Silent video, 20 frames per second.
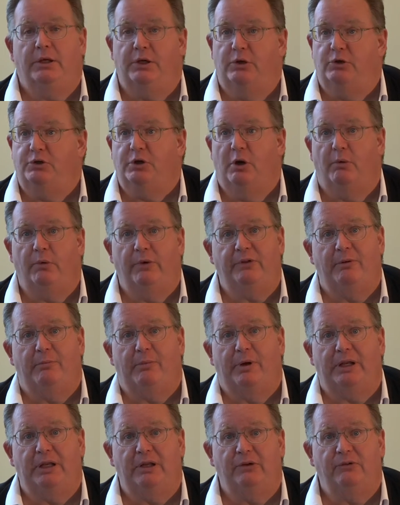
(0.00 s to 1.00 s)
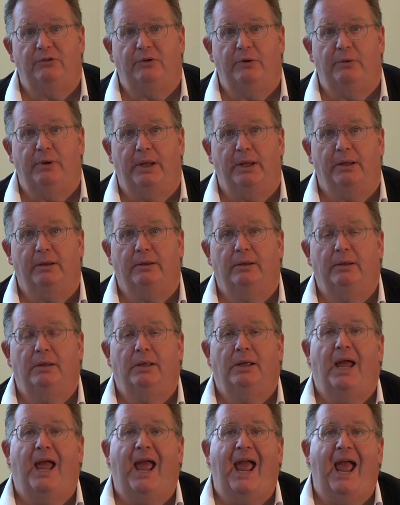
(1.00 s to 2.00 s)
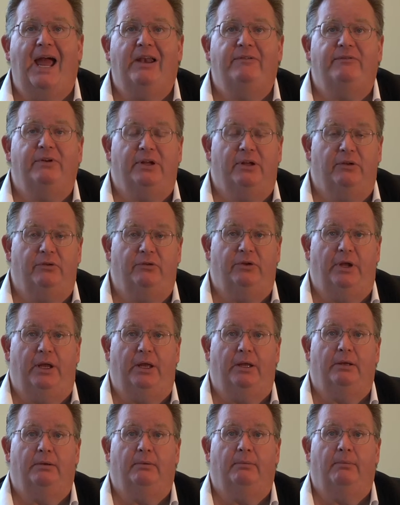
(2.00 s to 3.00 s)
you show what the money is doing. Advocacy,